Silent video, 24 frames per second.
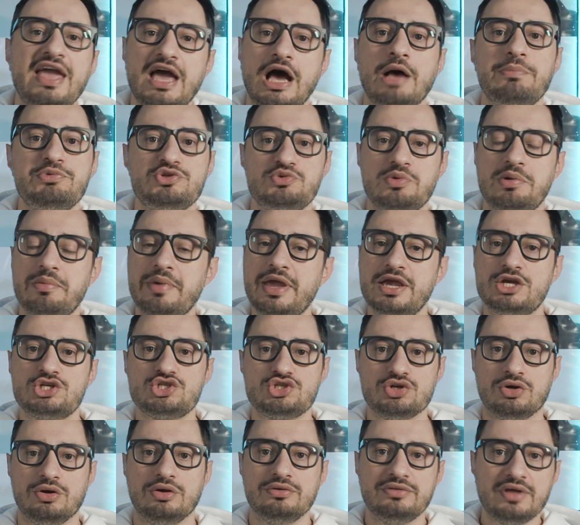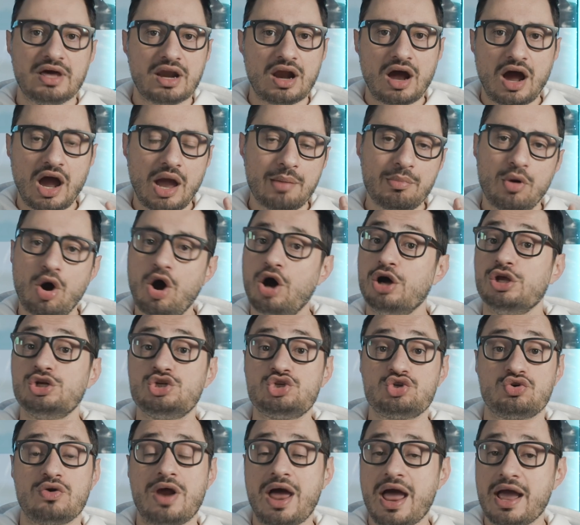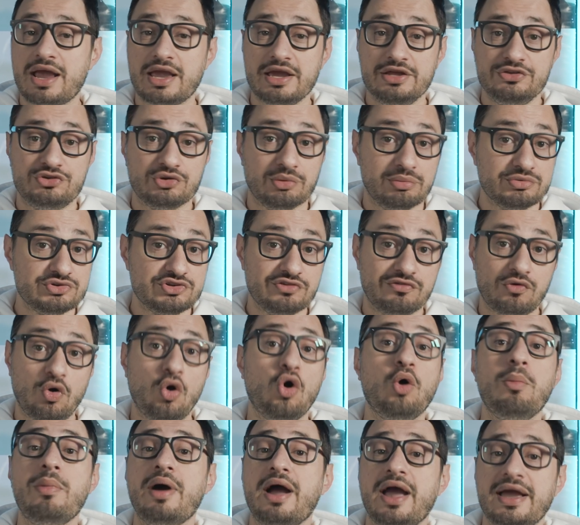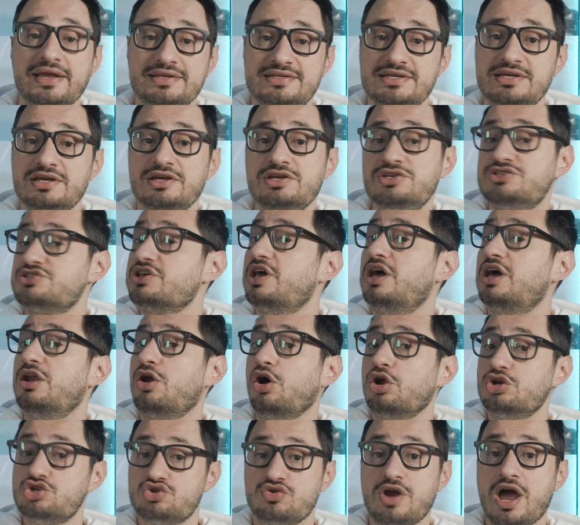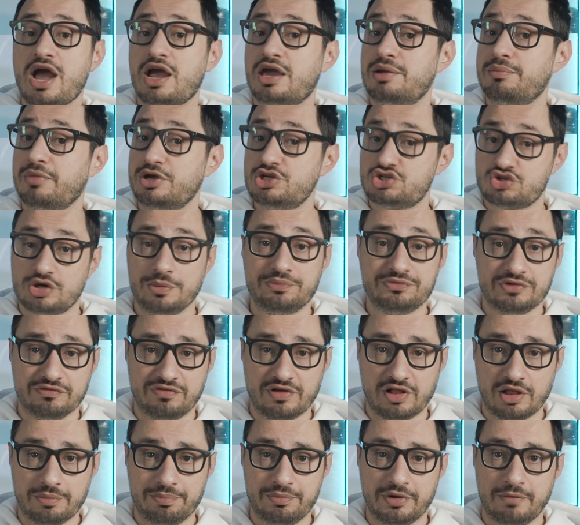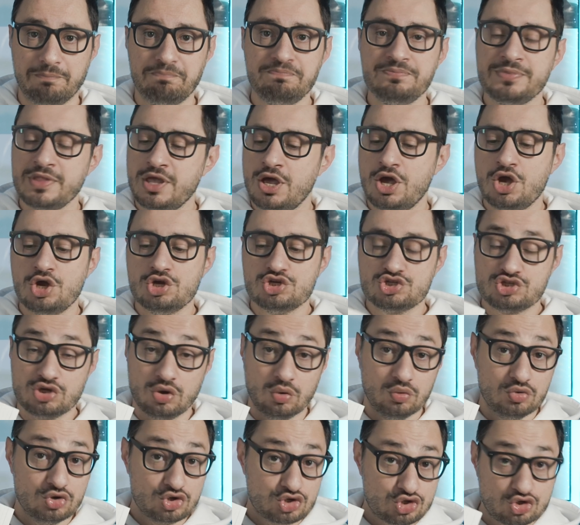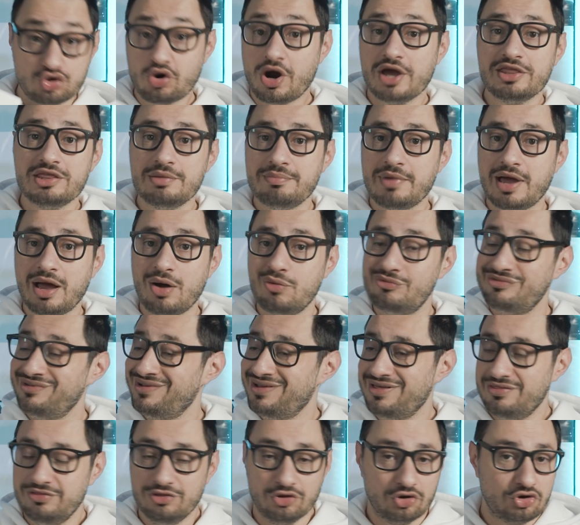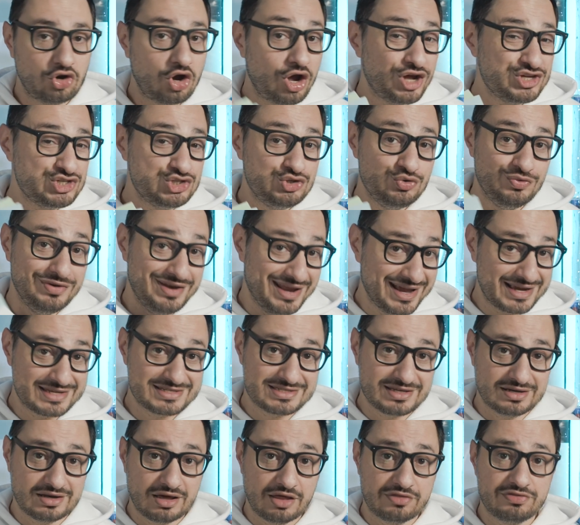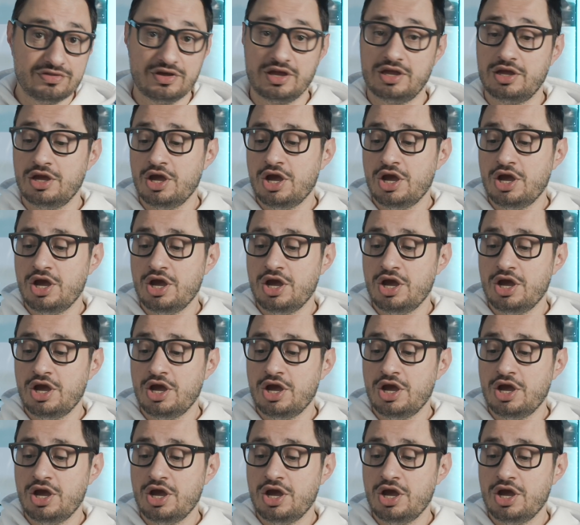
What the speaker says: helps me make sure that I'm on track in terms of all my ideas and on track in my script development. So try them out. They'll cost you next to nothing,